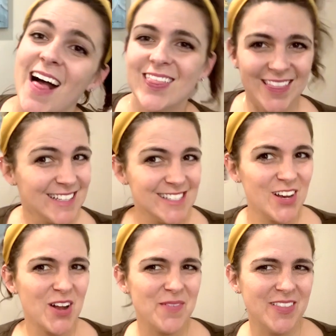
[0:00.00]
Let's
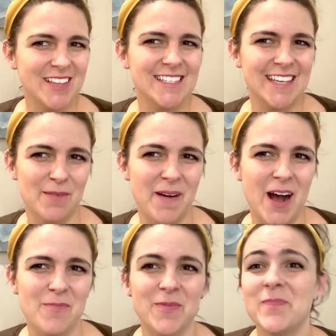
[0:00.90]
talk about the Skip
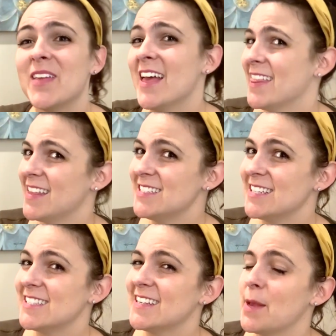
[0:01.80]
Hop. This
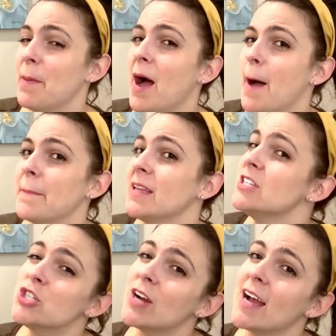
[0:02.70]
Skip Hop
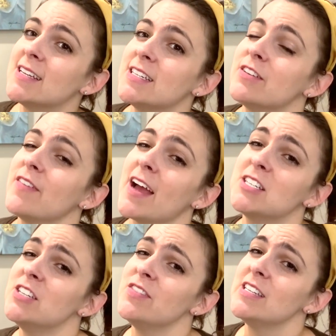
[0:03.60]
Interactive
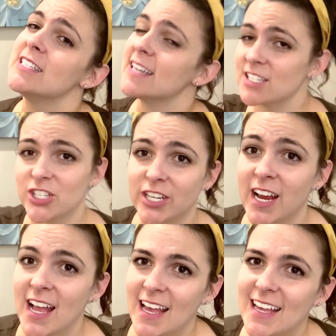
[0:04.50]
Activity Center
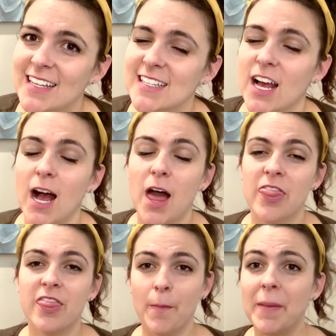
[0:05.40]
is
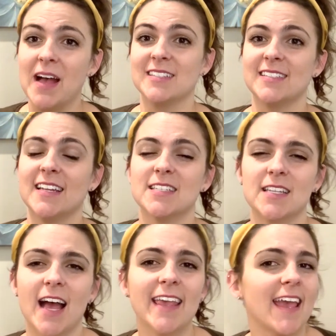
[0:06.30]
the best.
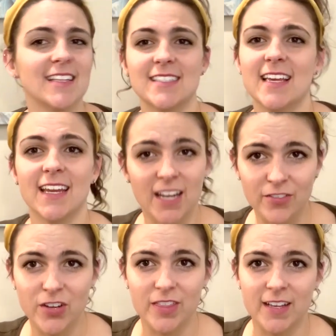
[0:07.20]
I can't say enough
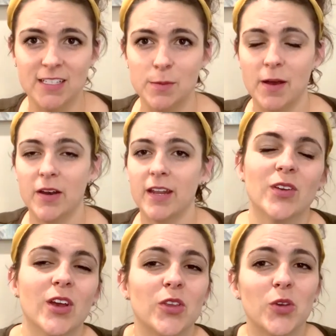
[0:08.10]
good things about it.
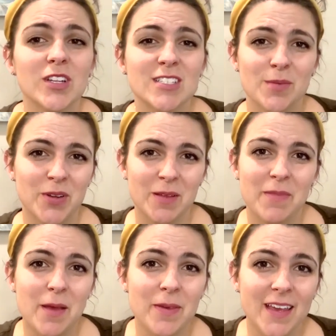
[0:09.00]
You can start putting
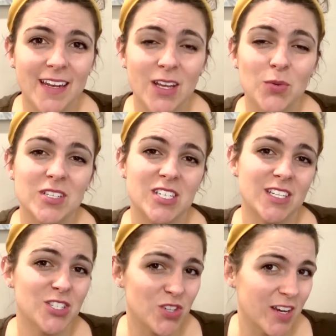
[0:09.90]
baby in it when she
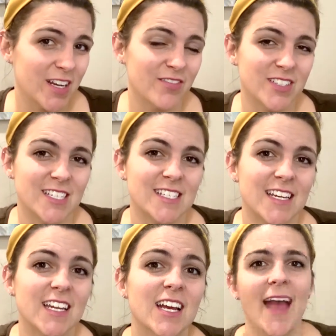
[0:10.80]
is strong enough to
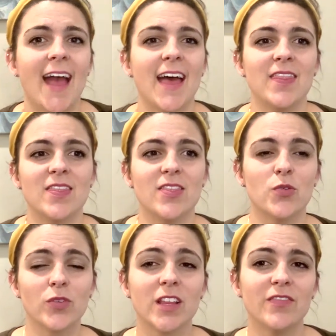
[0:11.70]
sit. And the
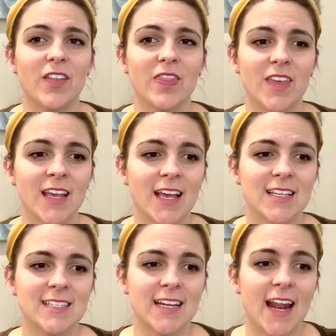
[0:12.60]
really fun thing is
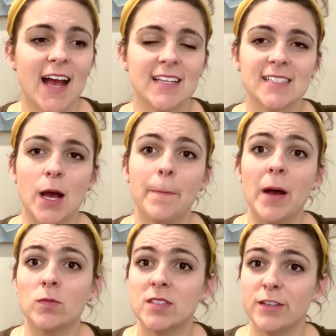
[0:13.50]
that it has a
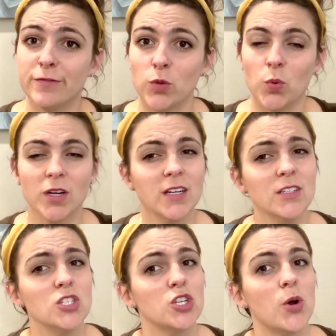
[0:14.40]
bouncy floor.
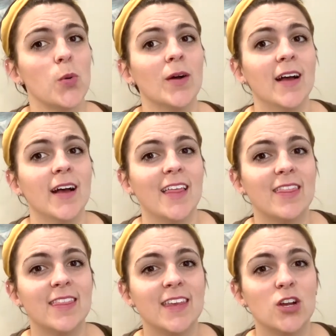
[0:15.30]
So
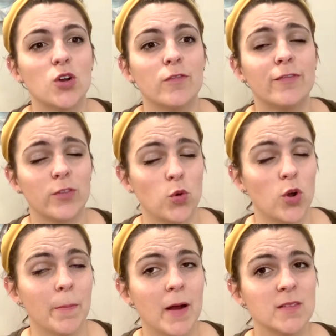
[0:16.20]
the floor
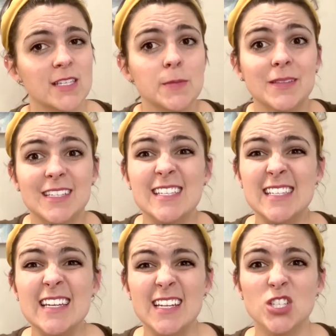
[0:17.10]
bounces, but the
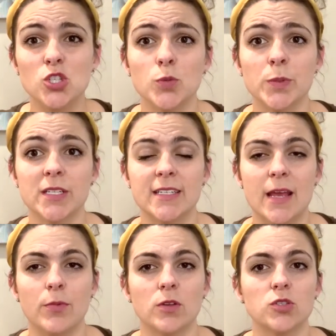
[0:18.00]
seat is super
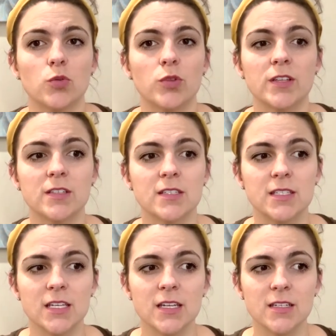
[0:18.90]
stable. So the
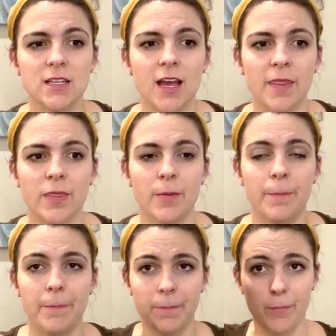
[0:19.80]
seat and the
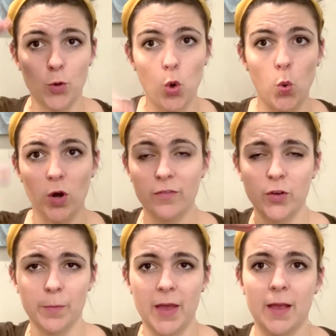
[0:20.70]
core of your
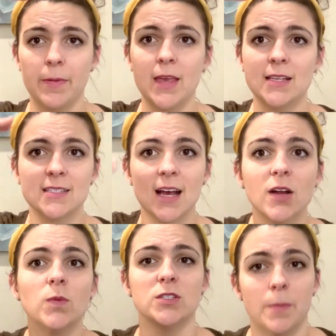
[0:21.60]
baby is not
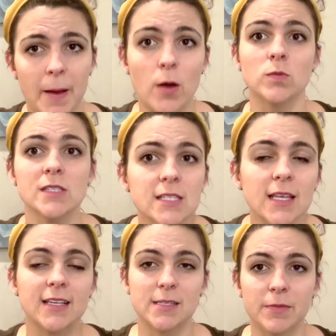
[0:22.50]
going to bounce
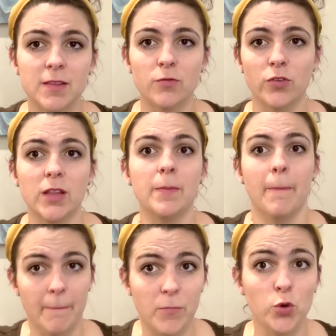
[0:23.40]
like some of the really
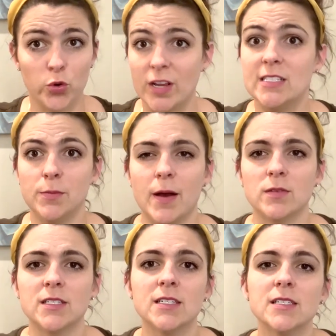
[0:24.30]
crazy
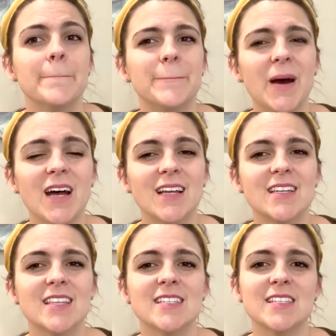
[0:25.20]
bouncers, but
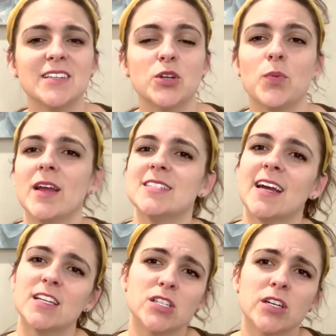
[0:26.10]
this is a good way to
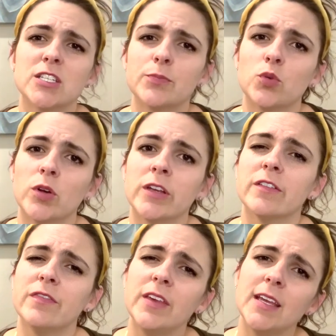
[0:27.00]
kind of start exploring your
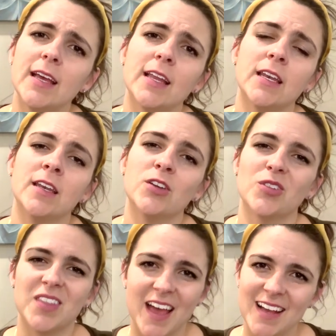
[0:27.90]
feet and your
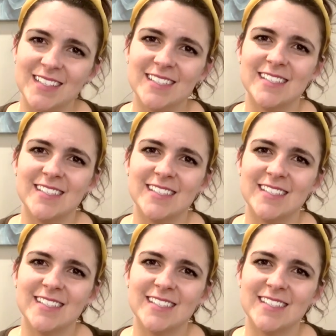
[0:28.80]
legs